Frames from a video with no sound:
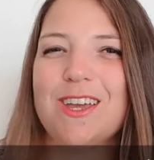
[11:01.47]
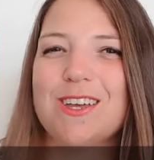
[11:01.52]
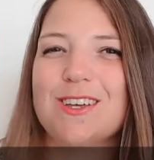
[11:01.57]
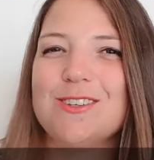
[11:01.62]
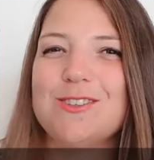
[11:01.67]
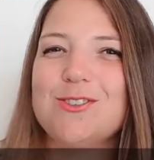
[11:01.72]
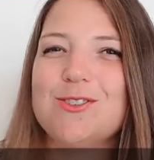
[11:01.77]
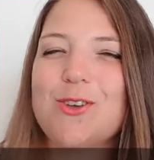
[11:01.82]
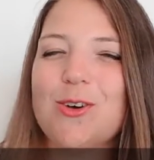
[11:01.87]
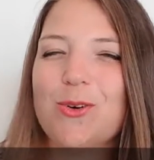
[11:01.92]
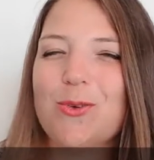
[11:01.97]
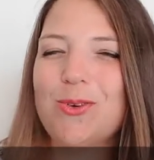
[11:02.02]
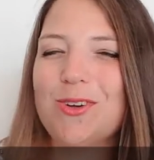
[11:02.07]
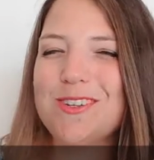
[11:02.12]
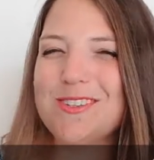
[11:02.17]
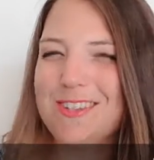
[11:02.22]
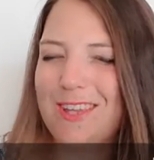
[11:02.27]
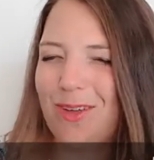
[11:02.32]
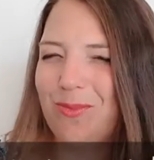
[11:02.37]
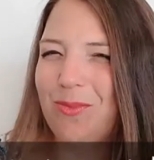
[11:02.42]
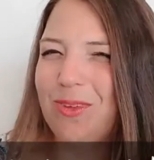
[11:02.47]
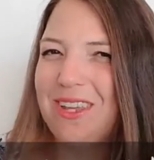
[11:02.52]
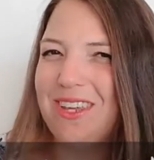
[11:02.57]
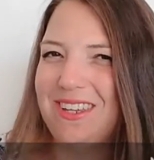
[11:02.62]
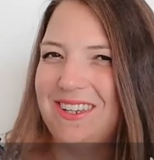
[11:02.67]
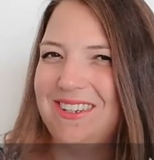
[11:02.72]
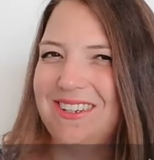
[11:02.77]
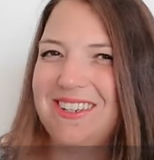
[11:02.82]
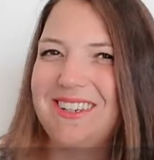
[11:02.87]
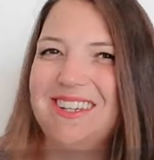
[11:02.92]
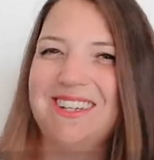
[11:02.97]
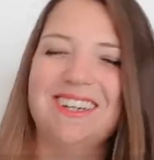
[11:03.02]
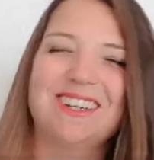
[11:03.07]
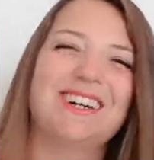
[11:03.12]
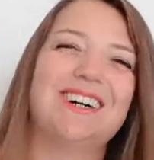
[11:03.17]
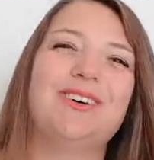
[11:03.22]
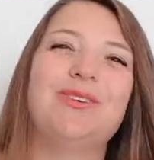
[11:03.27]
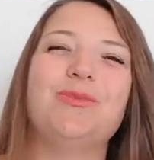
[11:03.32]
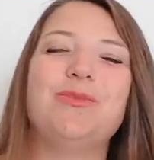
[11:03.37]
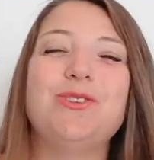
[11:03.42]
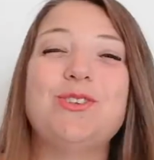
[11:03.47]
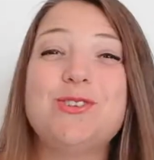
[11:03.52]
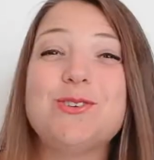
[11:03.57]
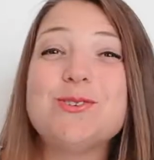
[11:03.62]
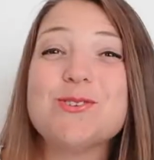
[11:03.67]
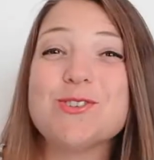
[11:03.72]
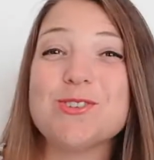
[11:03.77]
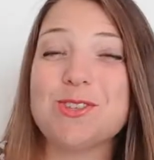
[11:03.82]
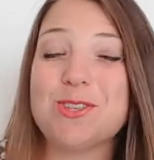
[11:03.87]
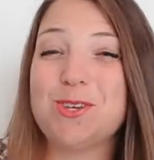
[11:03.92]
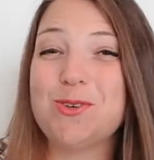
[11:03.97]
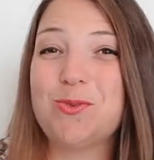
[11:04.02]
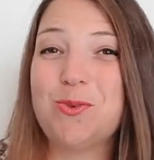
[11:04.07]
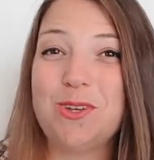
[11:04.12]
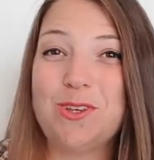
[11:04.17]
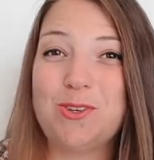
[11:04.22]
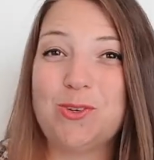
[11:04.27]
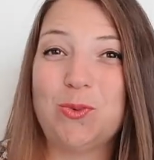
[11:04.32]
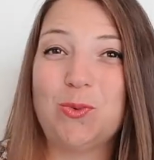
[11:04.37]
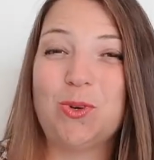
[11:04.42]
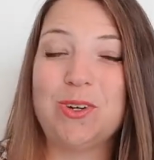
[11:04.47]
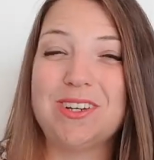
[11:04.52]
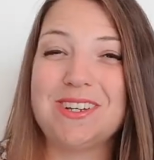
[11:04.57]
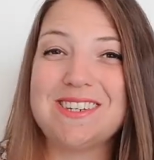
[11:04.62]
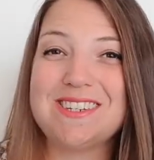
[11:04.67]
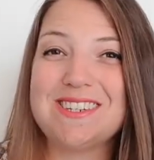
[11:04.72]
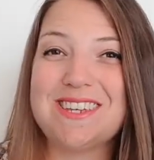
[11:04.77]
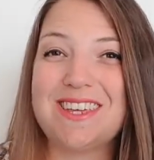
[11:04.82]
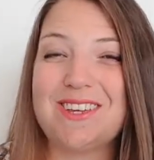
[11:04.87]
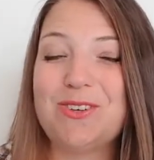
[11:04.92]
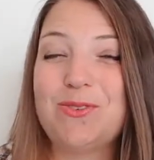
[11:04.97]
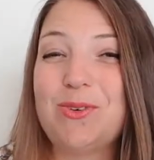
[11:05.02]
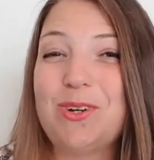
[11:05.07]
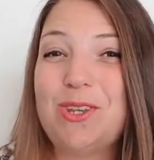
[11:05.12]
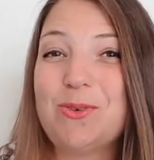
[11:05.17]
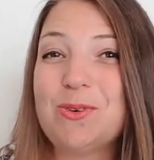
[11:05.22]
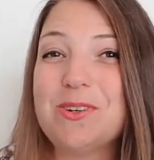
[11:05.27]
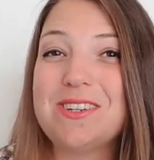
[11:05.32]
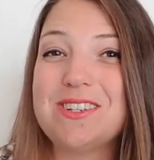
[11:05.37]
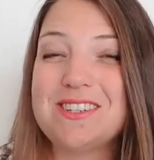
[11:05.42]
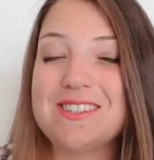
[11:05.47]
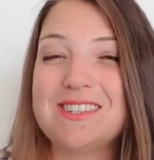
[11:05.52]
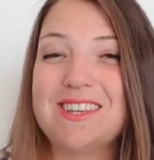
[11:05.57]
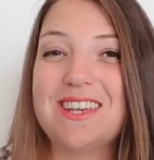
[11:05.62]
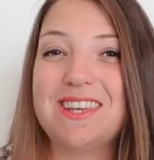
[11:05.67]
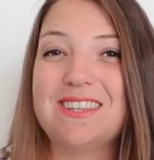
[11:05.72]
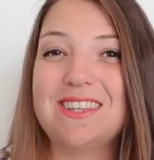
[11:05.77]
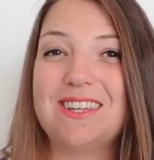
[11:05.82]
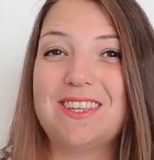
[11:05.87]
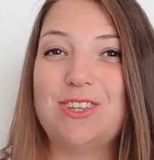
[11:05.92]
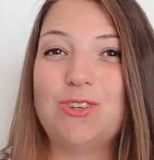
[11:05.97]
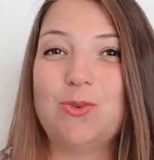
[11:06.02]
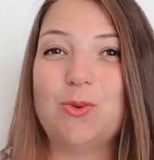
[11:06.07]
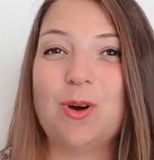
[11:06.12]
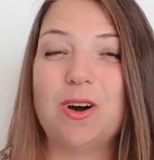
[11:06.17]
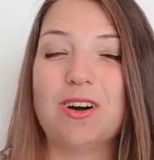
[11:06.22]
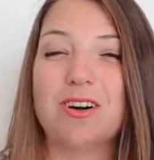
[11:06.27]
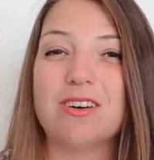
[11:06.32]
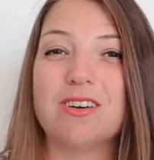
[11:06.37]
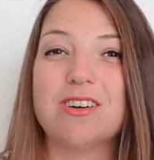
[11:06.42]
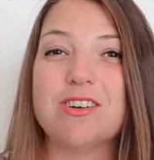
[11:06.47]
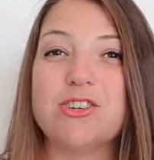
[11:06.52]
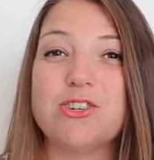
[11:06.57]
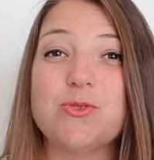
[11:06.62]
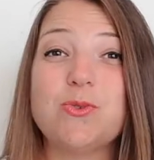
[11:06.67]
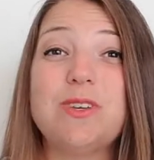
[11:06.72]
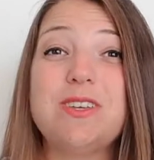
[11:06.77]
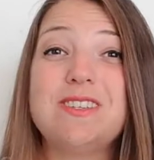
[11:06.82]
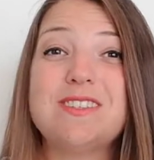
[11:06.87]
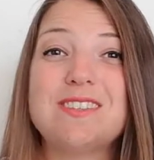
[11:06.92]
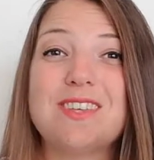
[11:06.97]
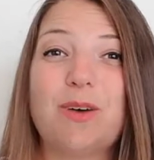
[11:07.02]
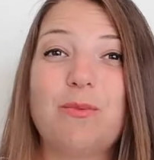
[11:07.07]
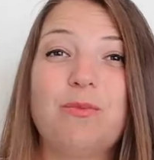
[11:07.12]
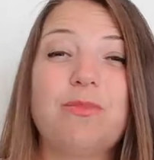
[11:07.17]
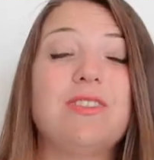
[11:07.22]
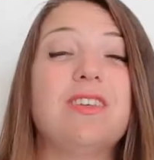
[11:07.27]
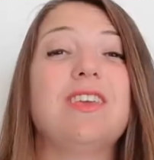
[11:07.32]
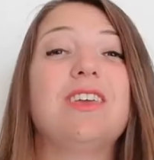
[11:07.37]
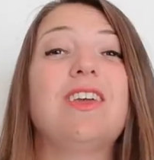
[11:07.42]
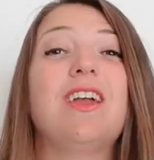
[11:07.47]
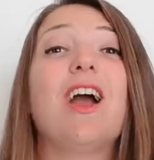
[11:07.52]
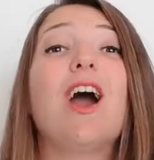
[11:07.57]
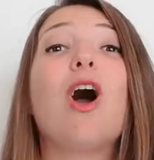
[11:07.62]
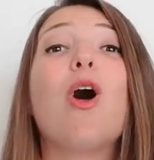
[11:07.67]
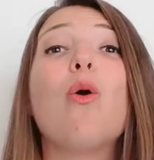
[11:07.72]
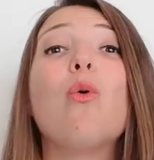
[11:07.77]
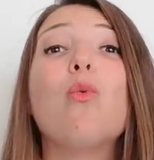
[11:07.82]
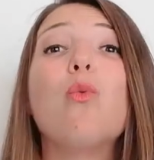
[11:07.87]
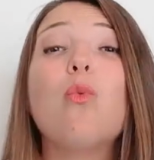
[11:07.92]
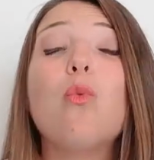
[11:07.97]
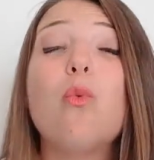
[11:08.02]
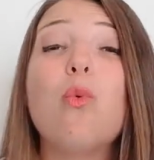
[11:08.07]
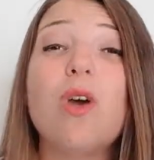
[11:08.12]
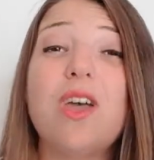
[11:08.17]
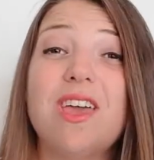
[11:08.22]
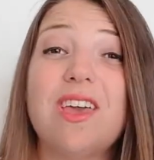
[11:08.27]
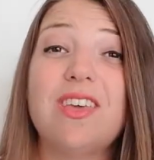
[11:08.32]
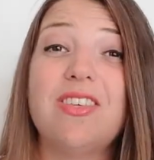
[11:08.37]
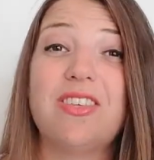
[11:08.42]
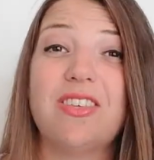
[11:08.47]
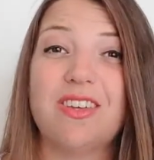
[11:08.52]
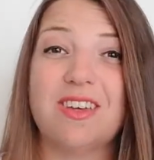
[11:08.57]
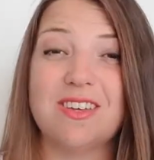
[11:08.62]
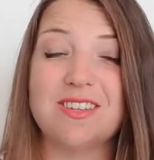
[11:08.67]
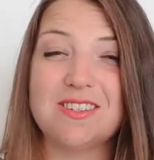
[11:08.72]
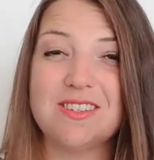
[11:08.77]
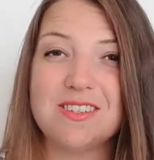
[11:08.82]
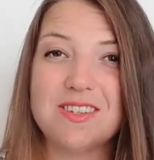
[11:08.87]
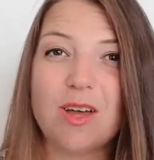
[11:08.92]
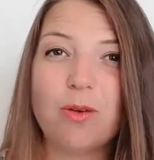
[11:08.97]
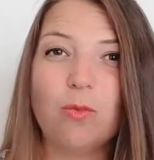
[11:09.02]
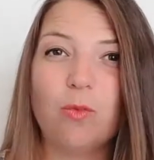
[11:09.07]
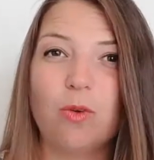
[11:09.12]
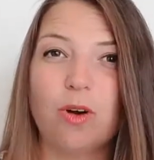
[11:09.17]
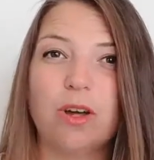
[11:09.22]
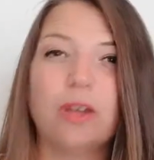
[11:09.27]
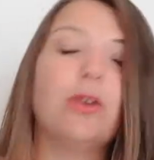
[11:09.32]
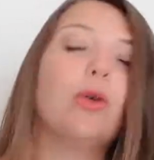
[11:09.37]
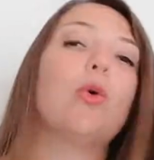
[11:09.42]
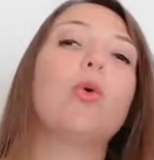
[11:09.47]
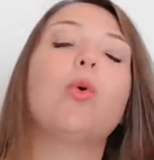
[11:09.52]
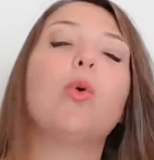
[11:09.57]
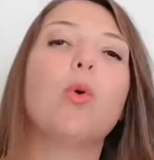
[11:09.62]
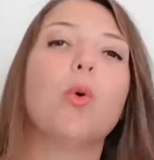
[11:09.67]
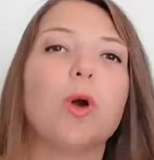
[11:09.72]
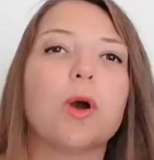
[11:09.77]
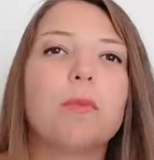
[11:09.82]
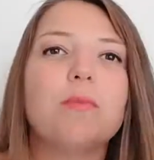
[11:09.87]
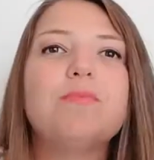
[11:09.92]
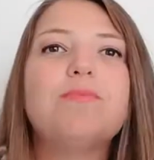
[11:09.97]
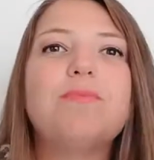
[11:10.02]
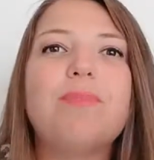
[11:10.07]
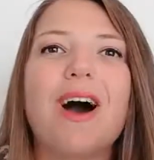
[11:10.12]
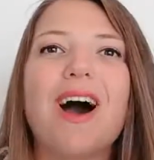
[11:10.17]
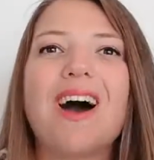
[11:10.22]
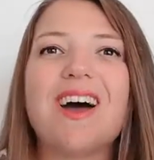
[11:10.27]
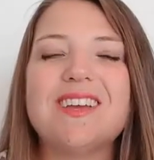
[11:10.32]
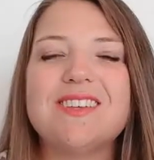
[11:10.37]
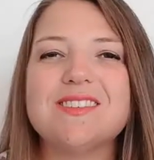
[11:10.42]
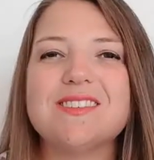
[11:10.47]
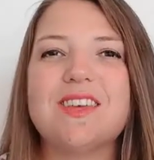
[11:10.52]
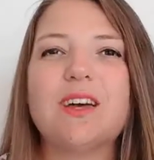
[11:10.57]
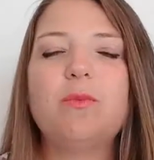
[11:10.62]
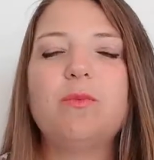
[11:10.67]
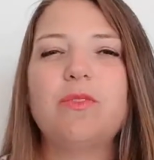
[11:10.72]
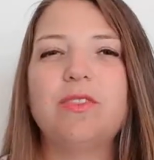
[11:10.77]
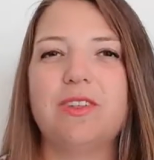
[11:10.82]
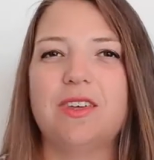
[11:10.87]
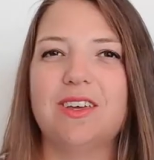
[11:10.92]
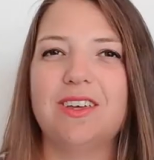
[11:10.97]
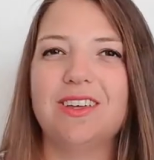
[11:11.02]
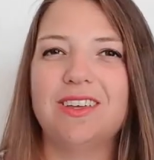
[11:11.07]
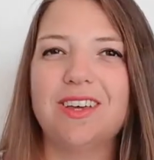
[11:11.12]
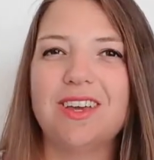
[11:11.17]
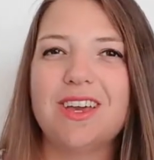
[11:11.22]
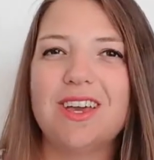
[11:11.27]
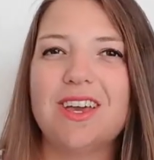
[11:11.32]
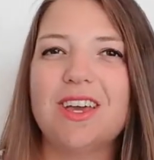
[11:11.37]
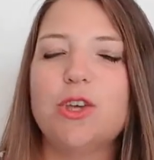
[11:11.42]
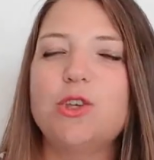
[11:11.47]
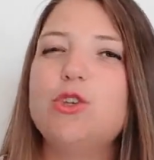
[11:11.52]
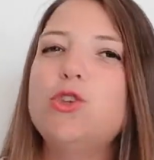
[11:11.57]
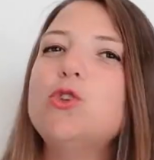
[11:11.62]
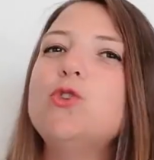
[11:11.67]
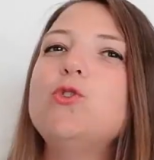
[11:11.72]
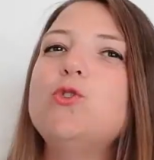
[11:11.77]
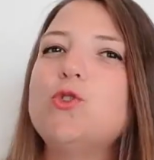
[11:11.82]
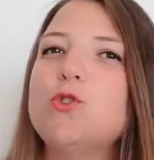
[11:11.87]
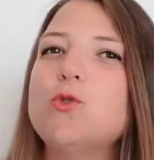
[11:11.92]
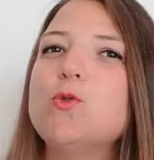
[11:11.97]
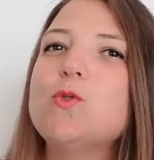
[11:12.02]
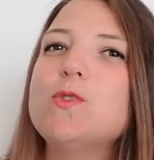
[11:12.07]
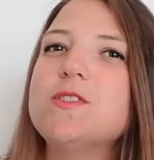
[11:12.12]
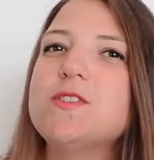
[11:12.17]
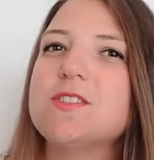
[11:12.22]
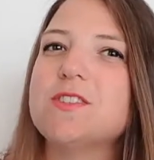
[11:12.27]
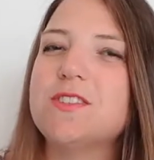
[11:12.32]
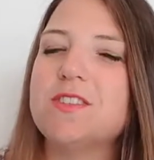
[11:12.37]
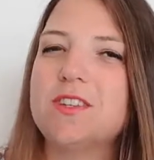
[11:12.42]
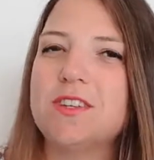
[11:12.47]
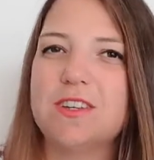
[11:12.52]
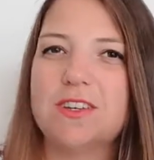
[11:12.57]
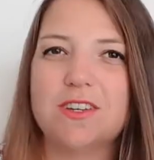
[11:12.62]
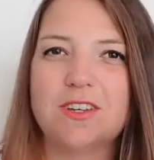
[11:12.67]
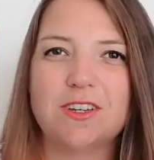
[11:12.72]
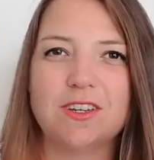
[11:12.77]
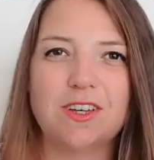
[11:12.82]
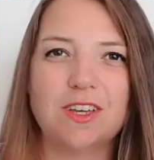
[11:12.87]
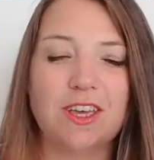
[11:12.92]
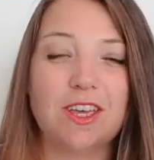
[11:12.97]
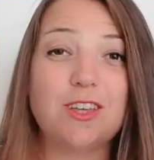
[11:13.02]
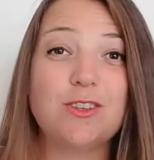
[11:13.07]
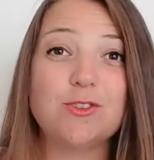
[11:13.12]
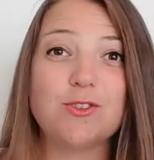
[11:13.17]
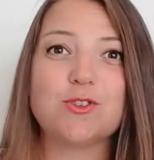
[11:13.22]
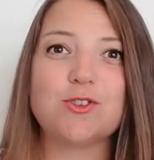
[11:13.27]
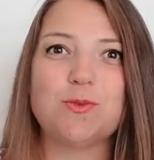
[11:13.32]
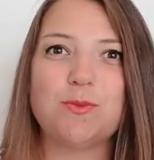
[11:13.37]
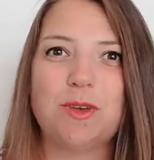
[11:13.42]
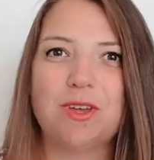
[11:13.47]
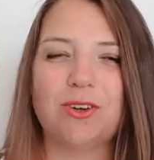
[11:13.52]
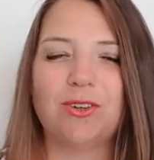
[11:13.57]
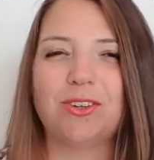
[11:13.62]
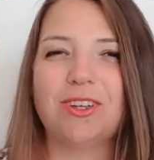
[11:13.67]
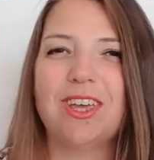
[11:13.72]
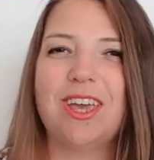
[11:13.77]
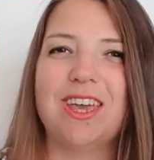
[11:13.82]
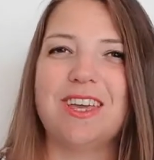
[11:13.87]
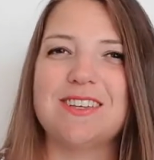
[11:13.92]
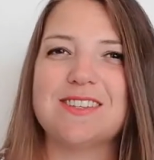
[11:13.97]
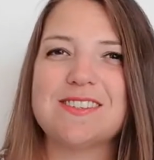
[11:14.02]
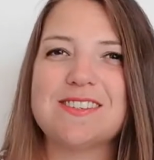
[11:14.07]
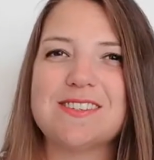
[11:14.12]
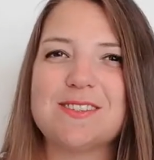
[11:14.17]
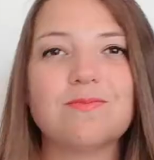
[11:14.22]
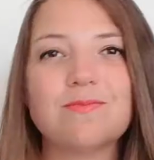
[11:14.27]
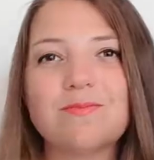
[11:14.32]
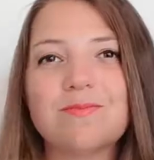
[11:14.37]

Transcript: So what does that mean? Usually when you want to say that you are doing something with someone or by something, you use the instrumental case.